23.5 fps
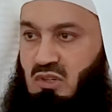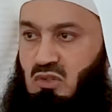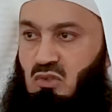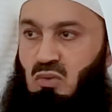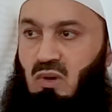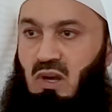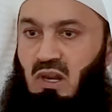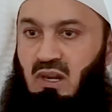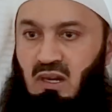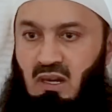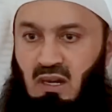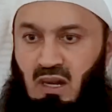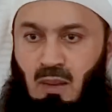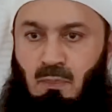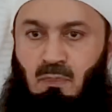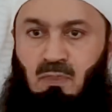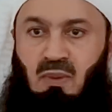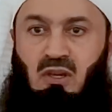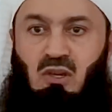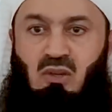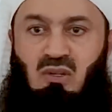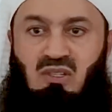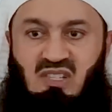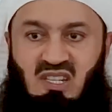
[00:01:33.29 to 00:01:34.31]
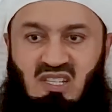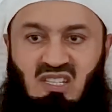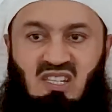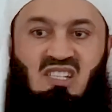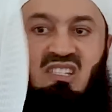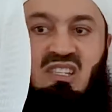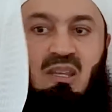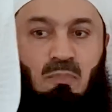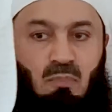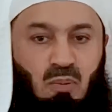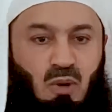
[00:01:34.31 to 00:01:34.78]
to Allah because it
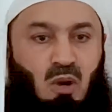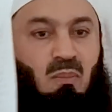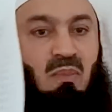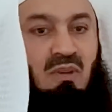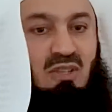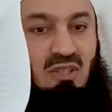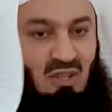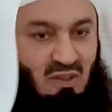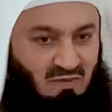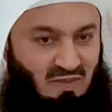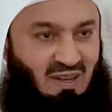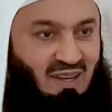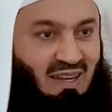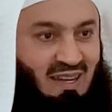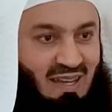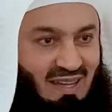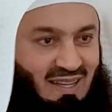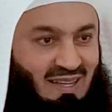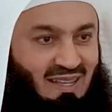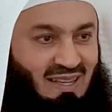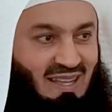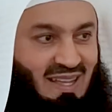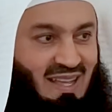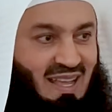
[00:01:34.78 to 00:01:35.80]
is the promise of Allah.